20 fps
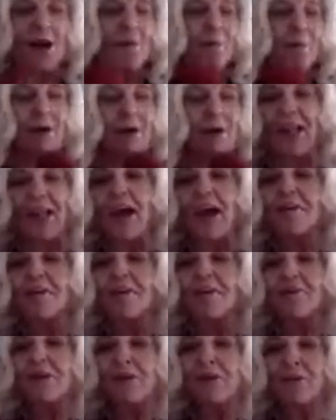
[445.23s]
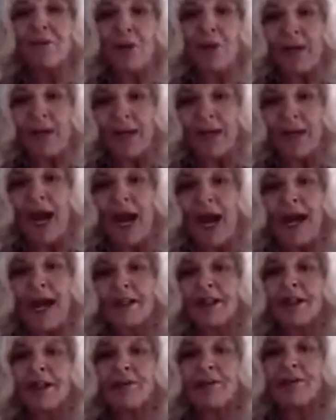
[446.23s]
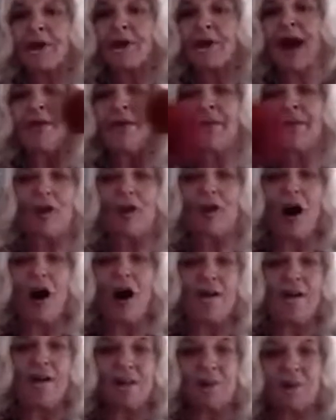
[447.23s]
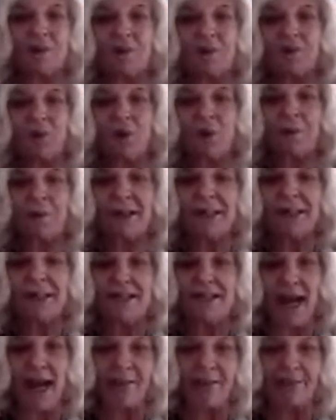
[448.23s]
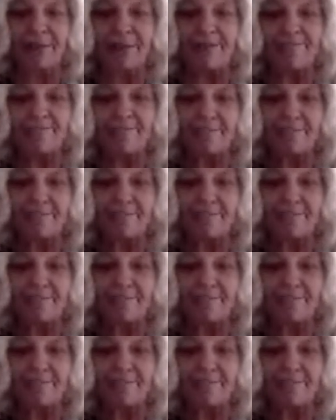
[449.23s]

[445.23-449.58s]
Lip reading: But every morning I'd arrive at the office before my staff,